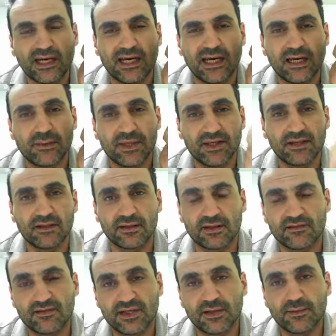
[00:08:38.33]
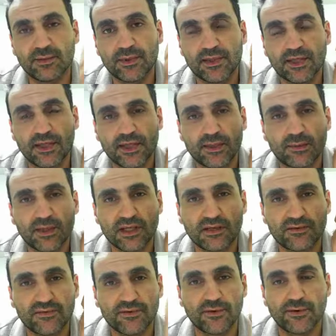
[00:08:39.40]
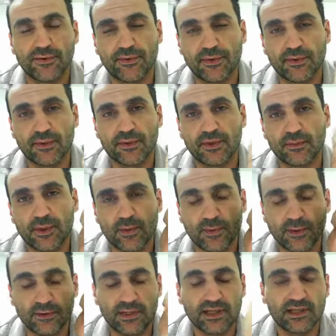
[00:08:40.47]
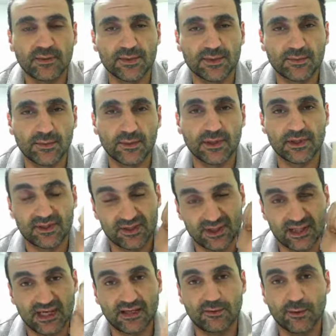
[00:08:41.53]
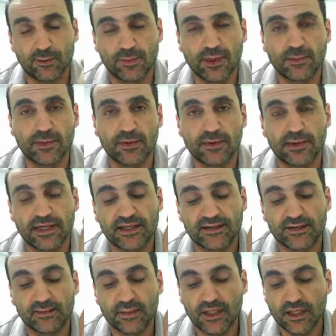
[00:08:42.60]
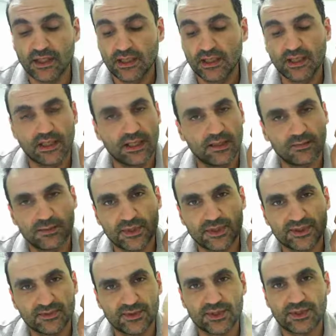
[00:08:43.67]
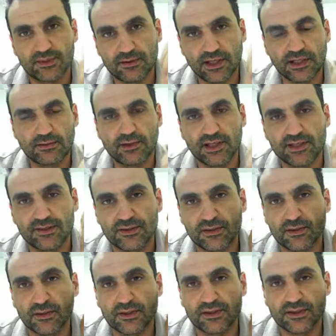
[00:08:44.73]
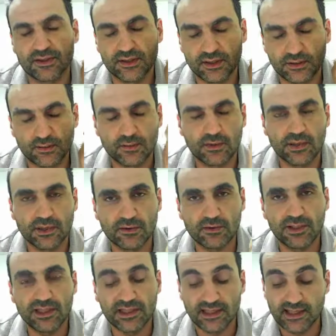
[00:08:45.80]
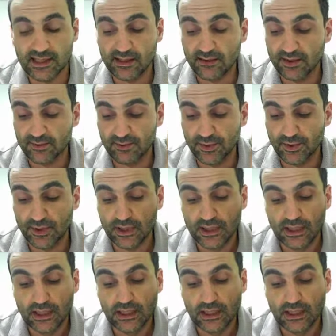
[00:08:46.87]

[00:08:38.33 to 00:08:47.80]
He didn't give up, and he fought through it, and the people around him supported, because he had good people around him, and some just great, great stories that you can really, really get out of this book.